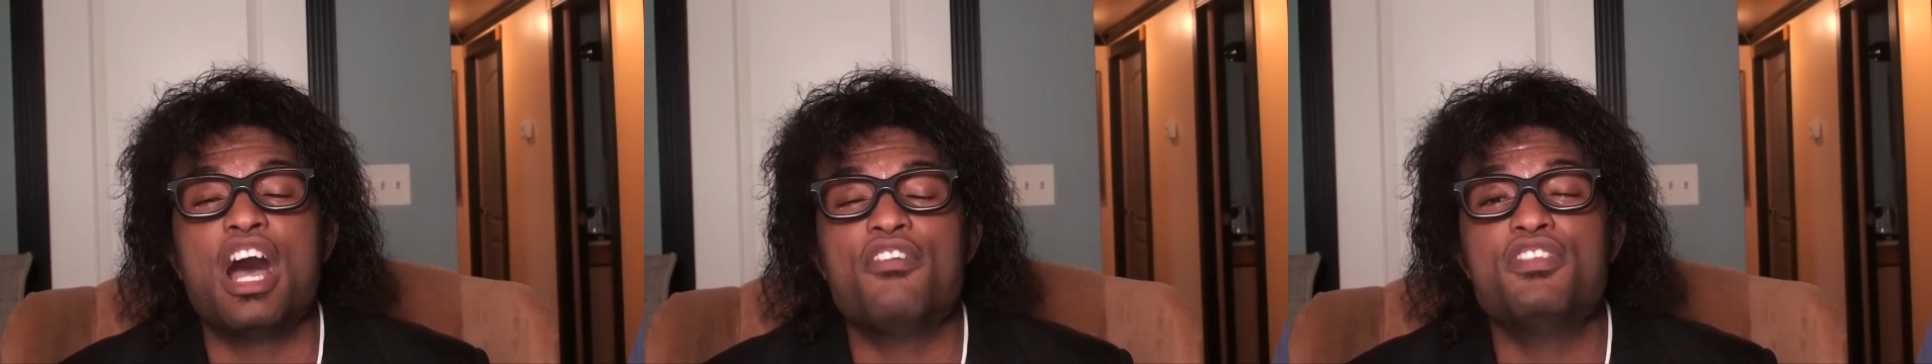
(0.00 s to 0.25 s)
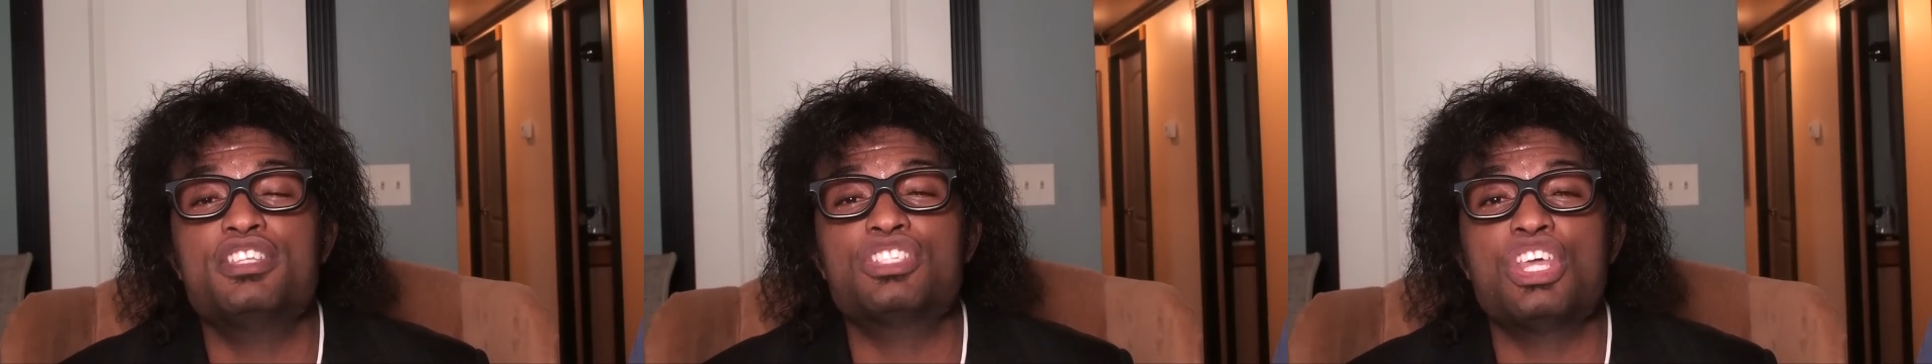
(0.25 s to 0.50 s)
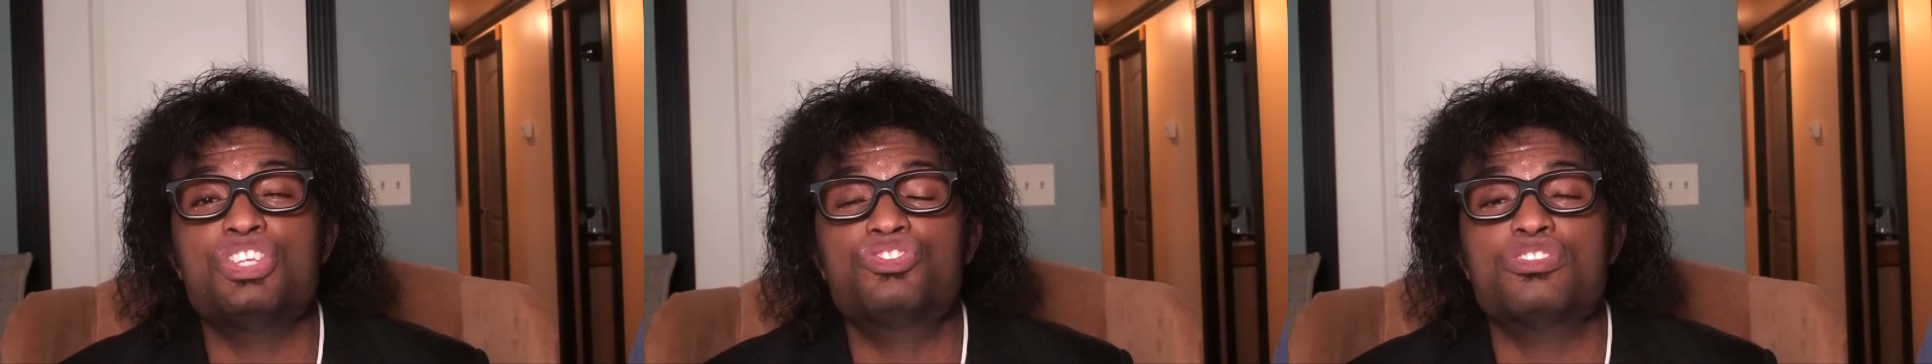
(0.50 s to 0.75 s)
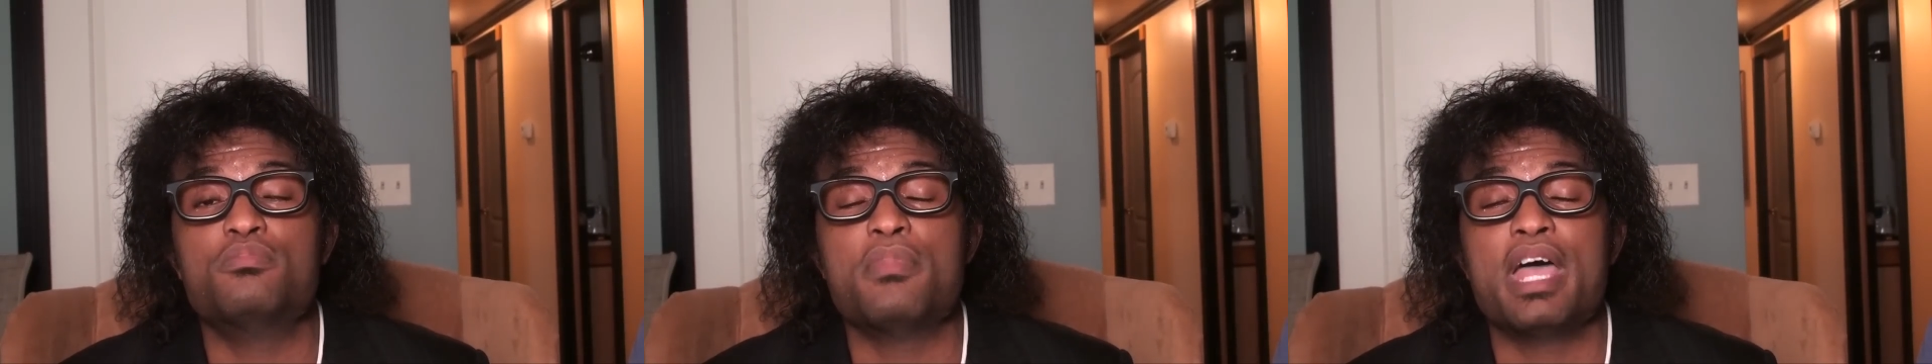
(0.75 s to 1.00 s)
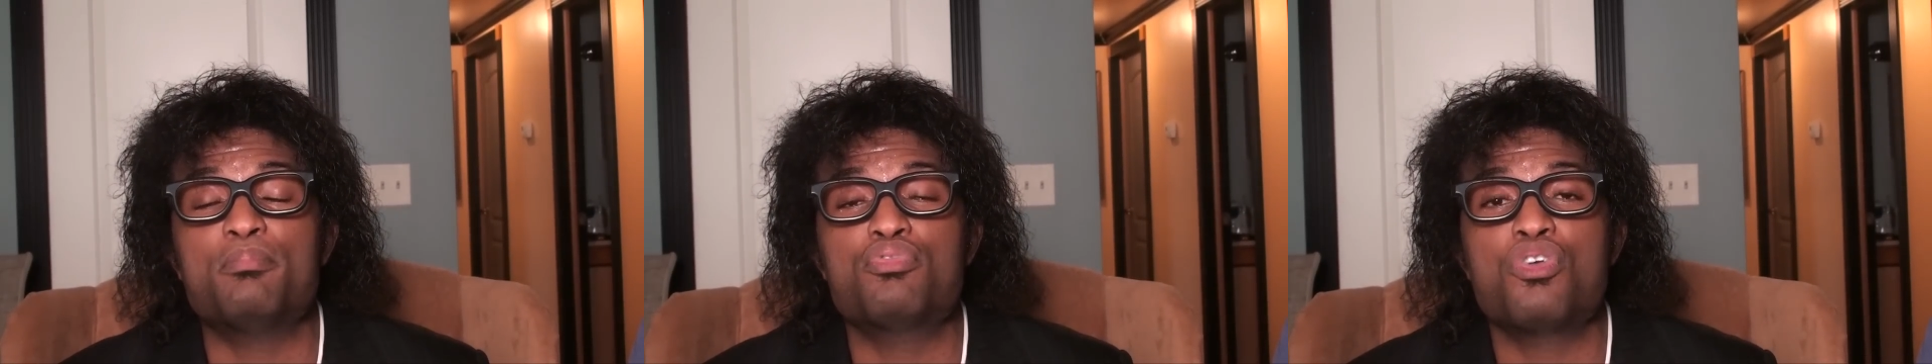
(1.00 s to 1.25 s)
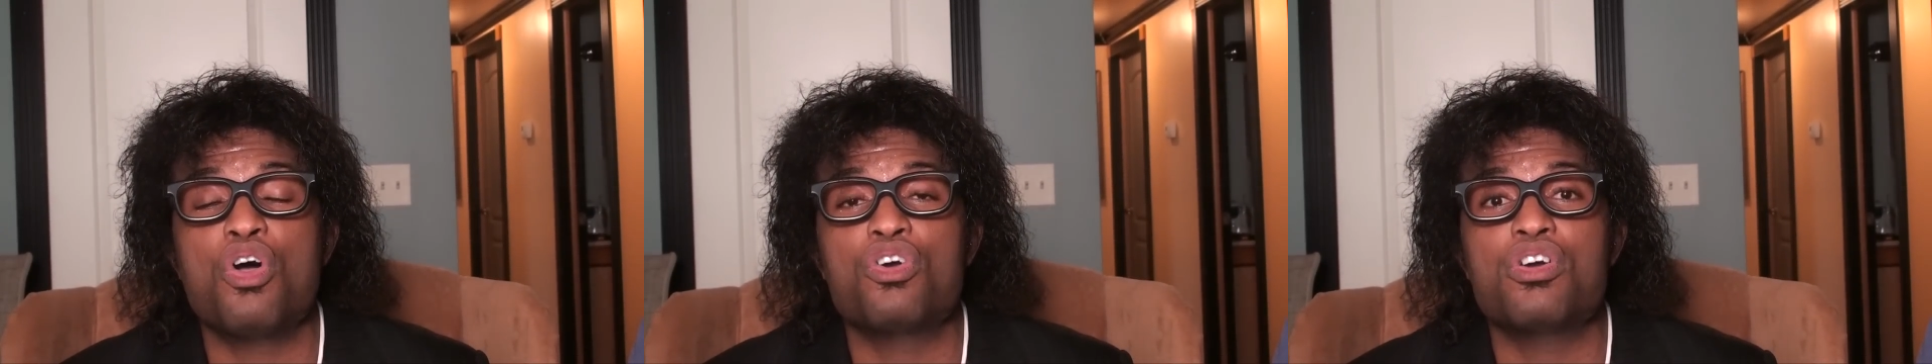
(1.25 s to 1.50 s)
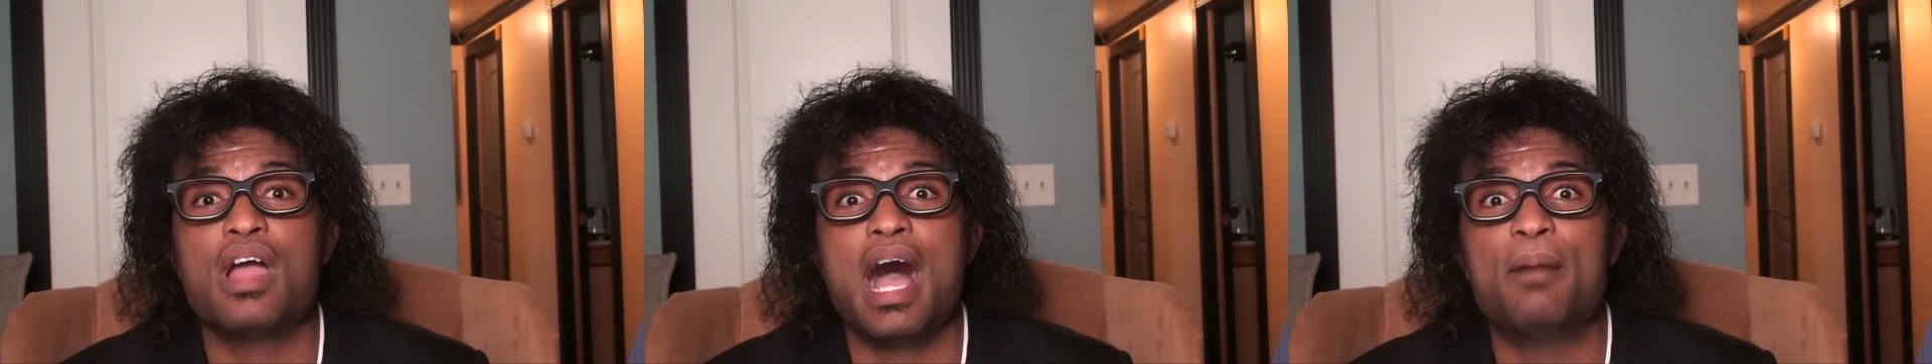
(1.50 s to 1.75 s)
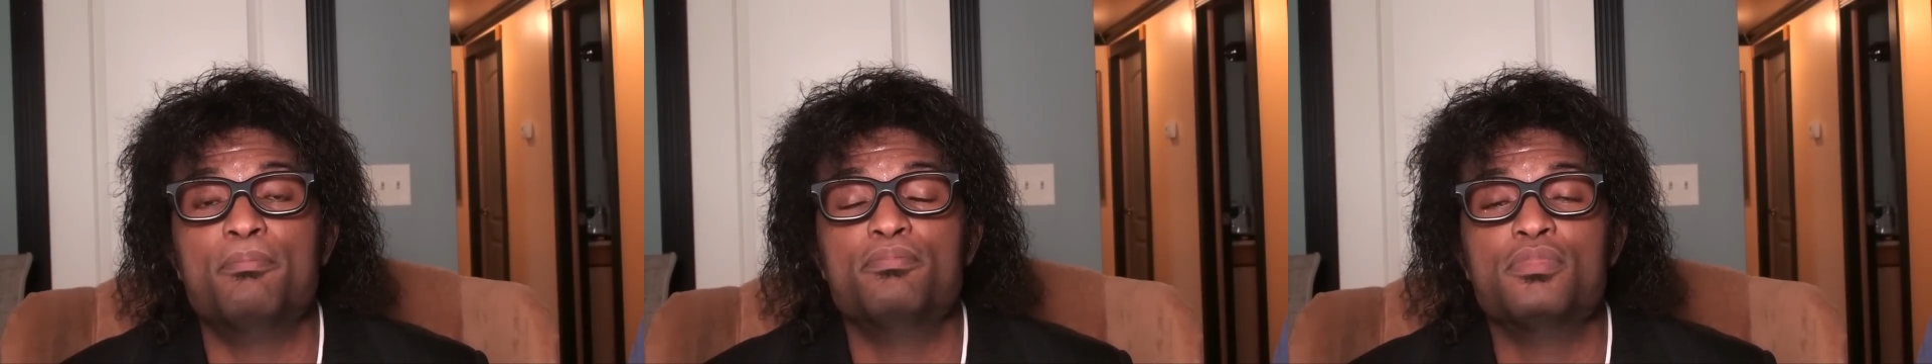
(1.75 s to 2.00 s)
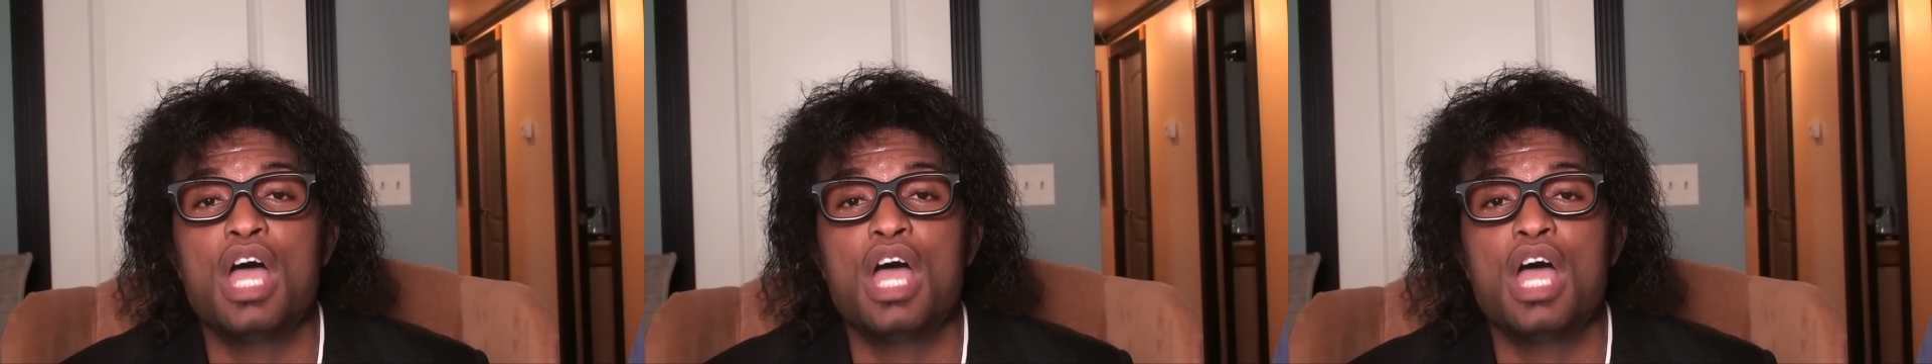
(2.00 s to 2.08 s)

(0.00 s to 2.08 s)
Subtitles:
of this instrument program,"